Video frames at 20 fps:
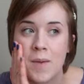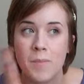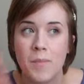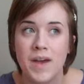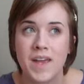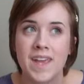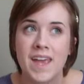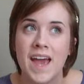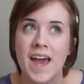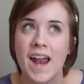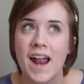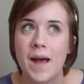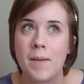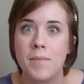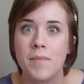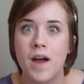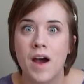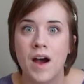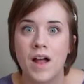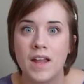but yet
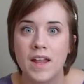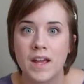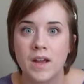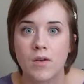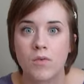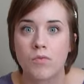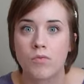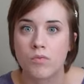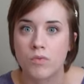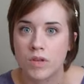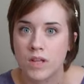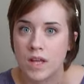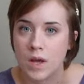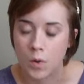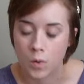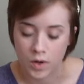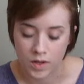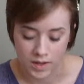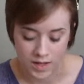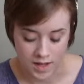I'm not like really
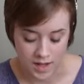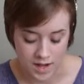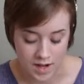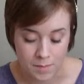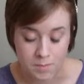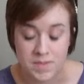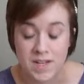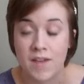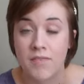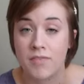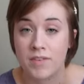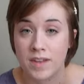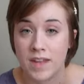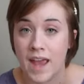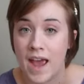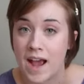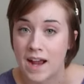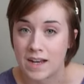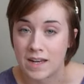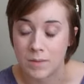oily, and I'm
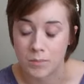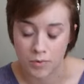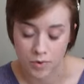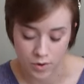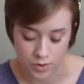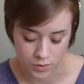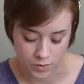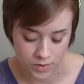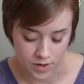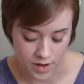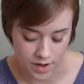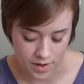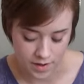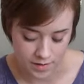definitely acne prone.